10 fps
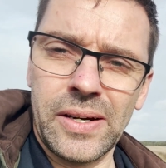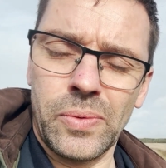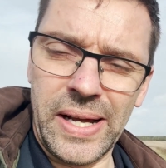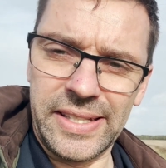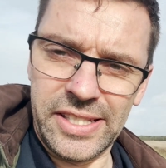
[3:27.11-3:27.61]

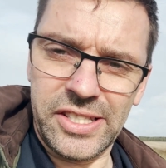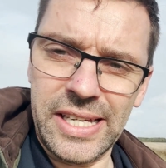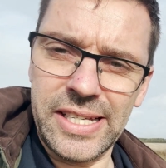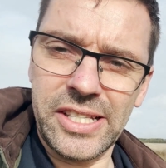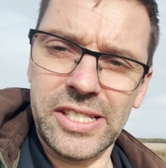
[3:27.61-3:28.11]
when
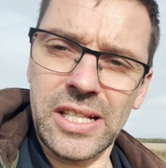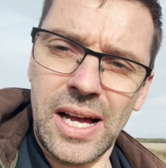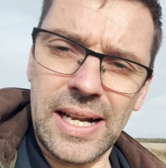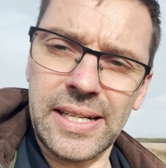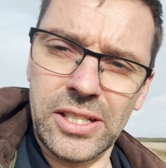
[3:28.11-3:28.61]
disease is
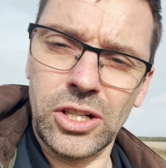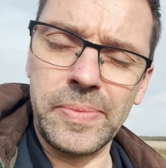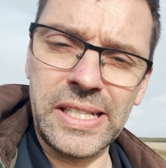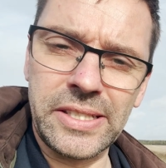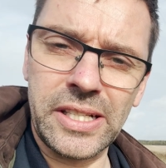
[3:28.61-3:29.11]
likely to come
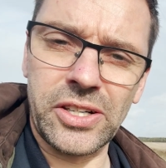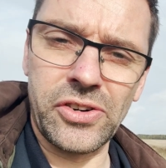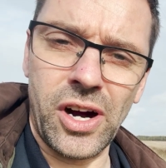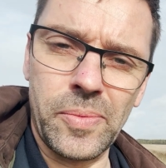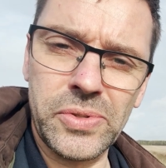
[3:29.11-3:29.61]
into the crop.